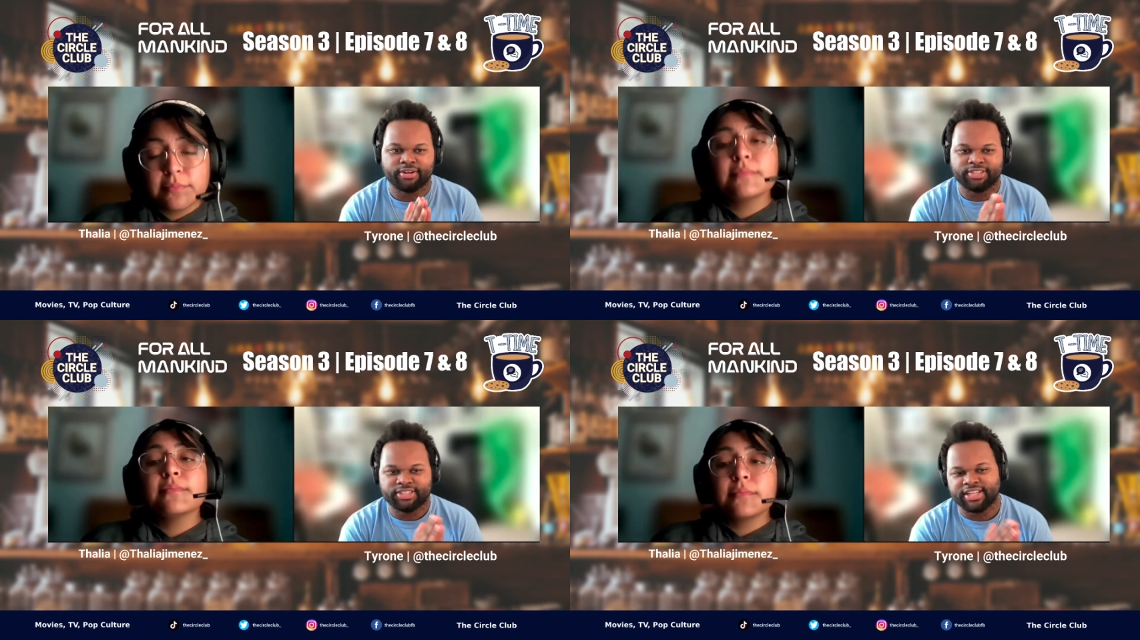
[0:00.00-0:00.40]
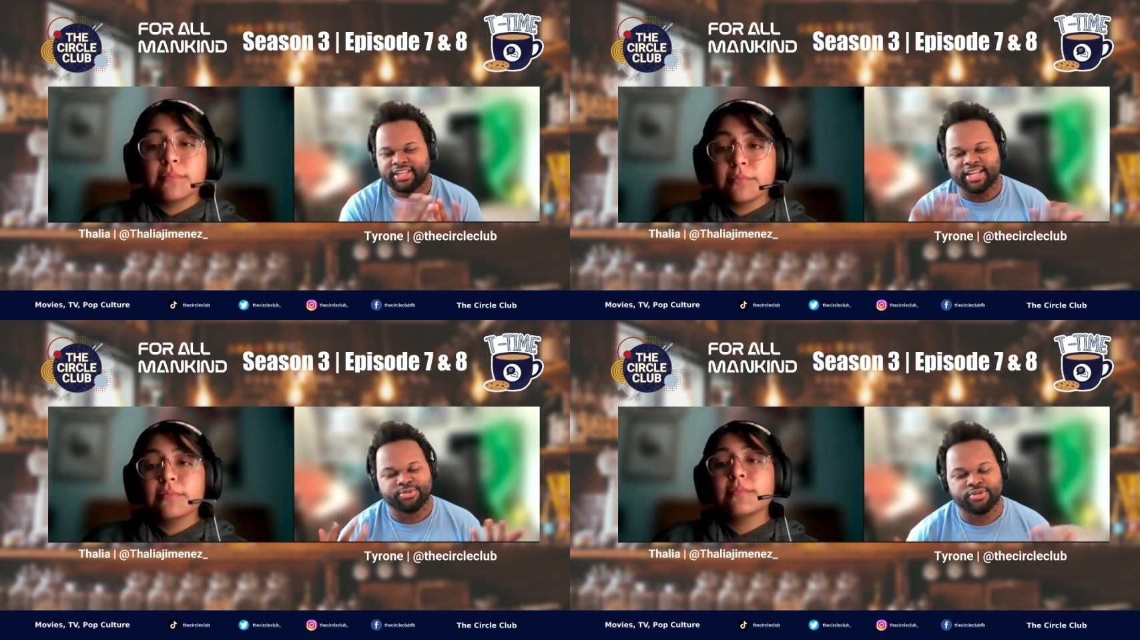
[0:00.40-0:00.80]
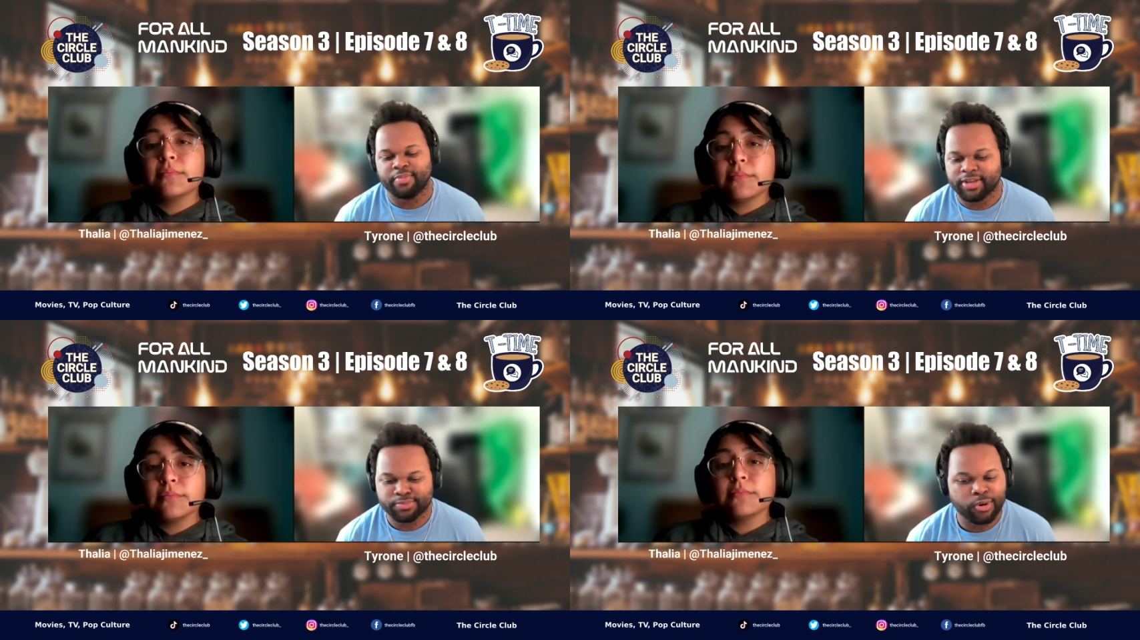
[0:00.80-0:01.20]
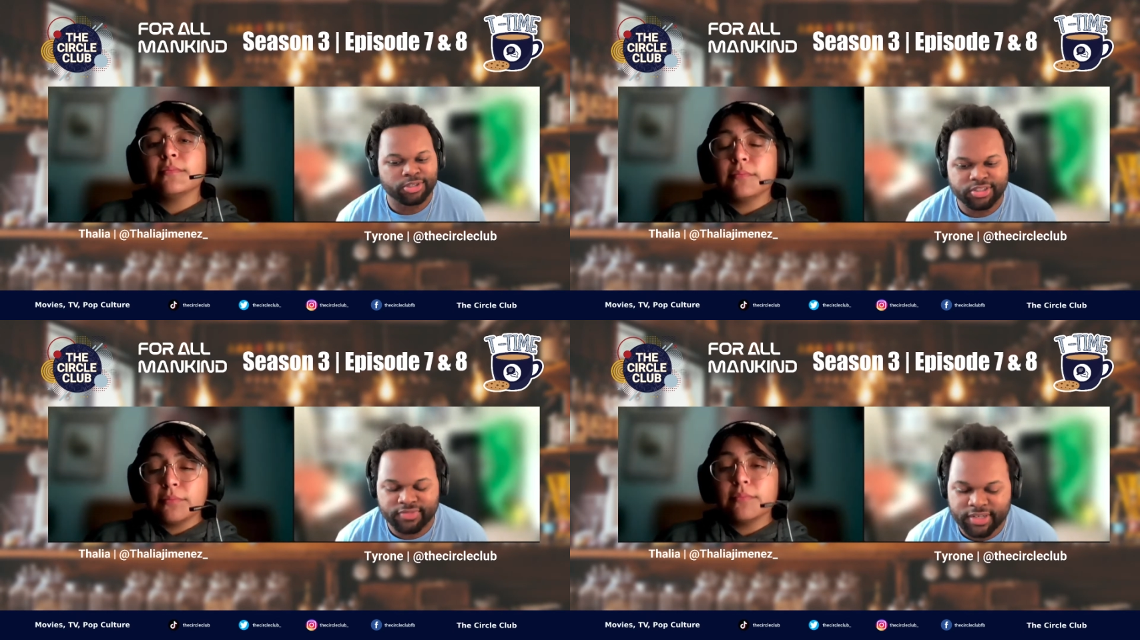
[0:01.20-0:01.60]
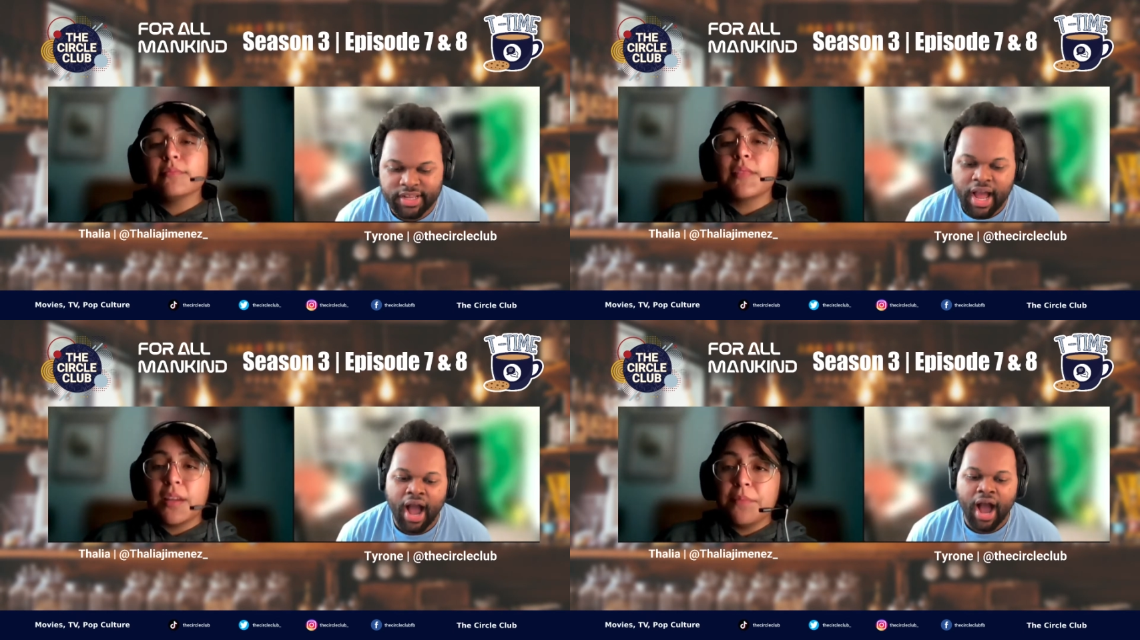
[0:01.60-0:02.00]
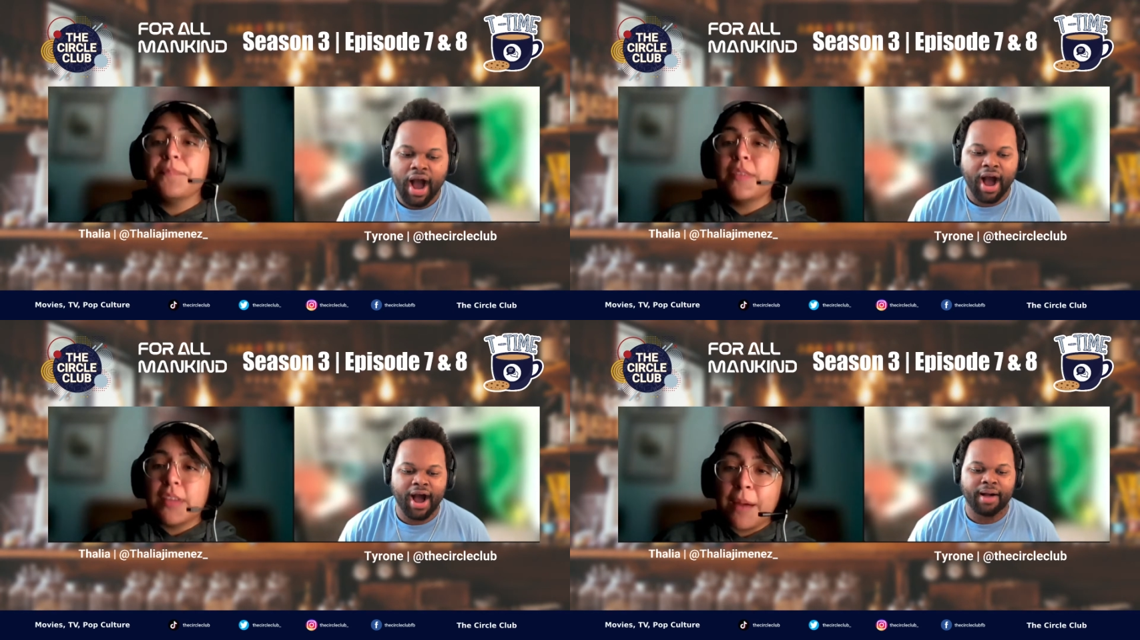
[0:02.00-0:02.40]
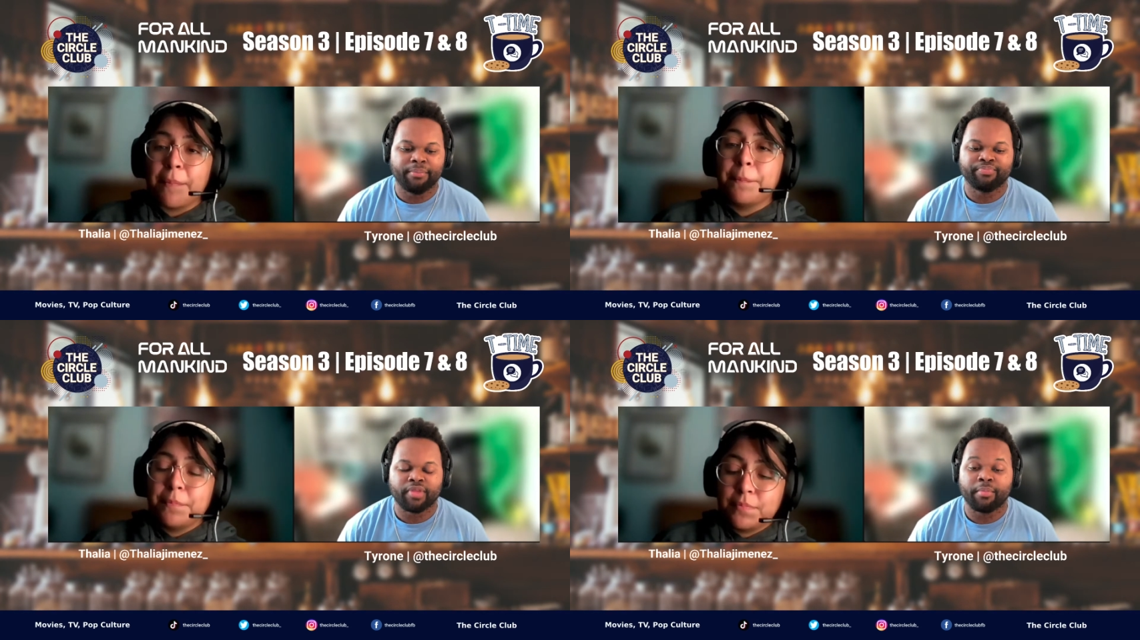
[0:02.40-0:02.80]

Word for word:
Speaker 1: and I think that's one of the best parts of it. Um, yeah.